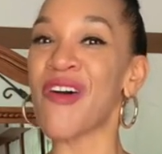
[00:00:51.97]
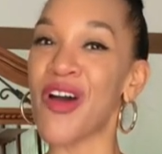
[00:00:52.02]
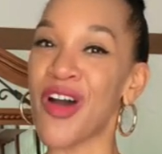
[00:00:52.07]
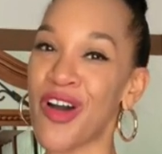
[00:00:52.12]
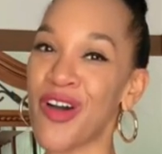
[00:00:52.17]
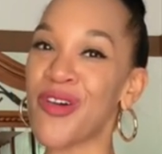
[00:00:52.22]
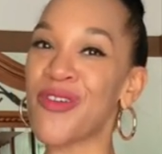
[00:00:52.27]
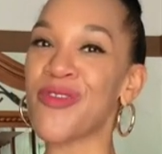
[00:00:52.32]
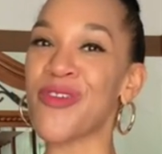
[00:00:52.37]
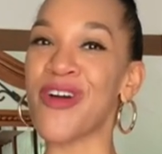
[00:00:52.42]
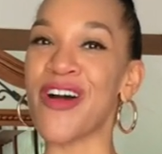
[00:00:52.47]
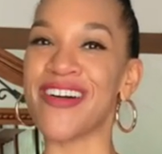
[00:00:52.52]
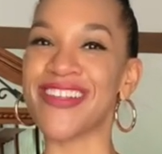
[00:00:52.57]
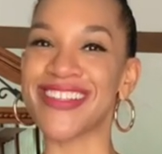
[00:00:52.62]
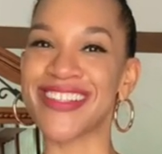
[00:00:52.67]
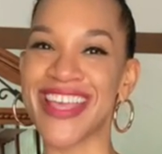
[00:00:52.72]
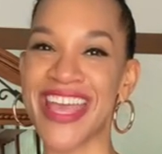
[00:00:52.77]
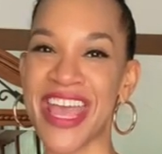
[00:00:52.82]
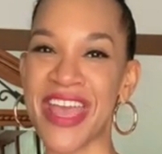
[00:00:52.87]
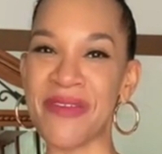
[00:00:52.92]
overalls
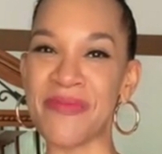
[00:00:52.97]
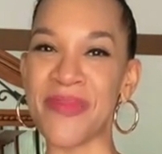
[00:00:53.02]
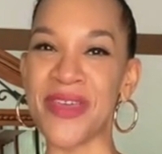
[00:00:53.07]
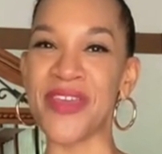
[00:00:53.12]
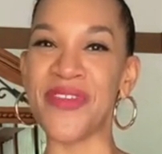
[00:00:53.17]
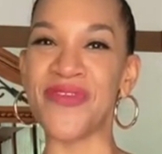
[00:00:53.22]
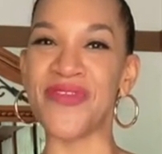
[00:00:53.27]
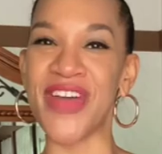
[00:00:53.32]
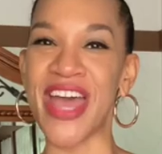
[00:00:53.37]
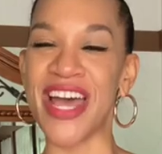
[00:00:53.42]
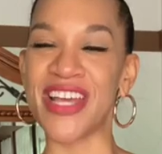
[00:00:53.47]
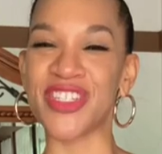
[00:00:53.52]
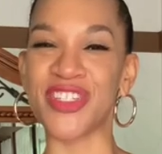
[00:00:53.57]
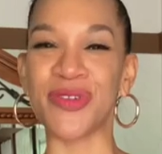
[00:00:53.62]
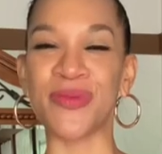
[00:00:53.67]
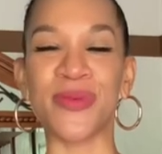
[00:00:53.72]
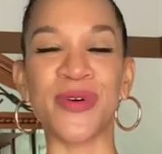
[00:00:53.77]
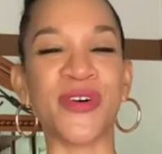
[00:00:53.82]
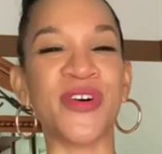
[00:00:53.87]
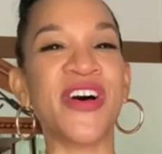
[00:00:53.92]
can be
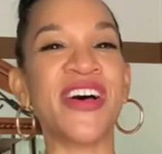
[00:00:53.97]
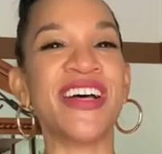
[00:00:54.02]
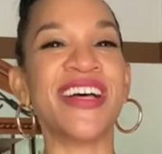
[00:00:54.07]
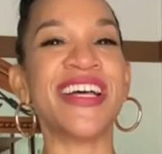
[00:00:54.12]
fashionable.